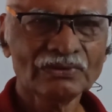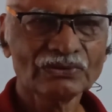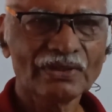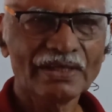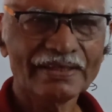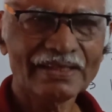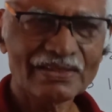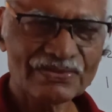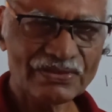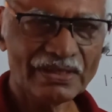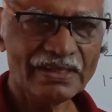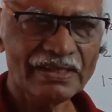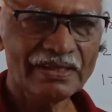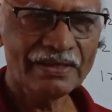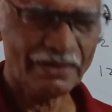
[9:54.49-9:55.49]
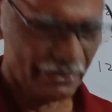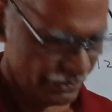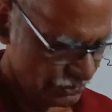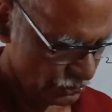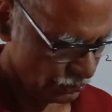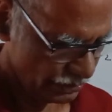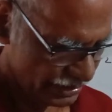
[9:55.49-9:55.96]
So let us see.
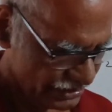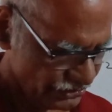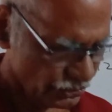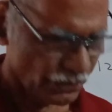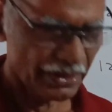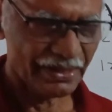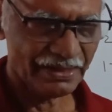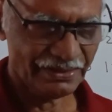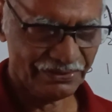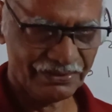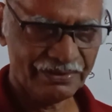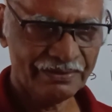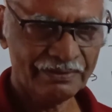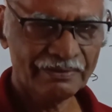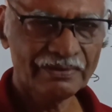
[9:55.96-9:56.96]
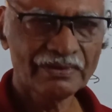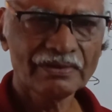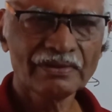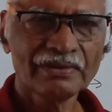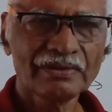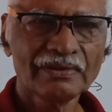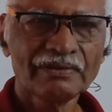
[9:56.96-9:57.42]
You enjoy it.
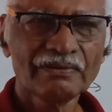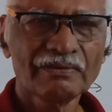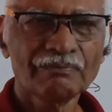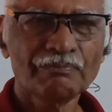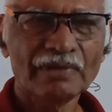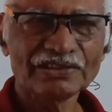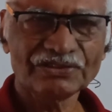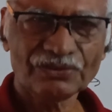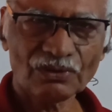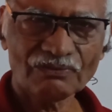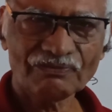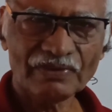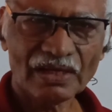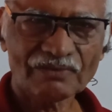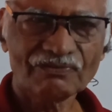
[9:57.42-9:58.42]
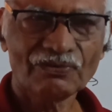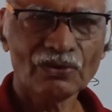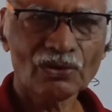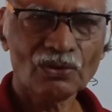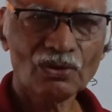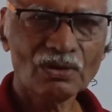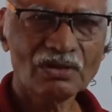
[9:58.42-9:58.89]
Best of luck for
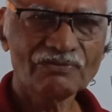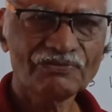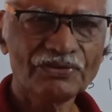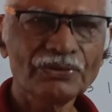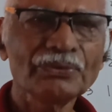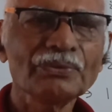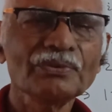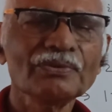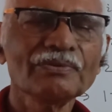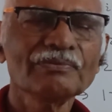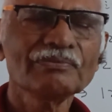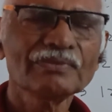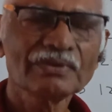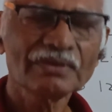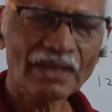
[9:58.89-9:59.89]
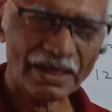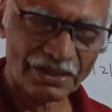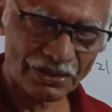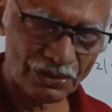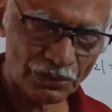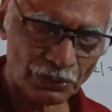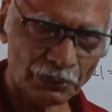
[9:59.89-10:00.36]
all of you.
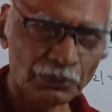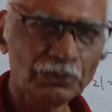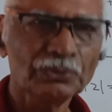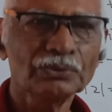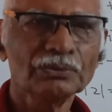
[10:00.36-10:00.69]
Thank you.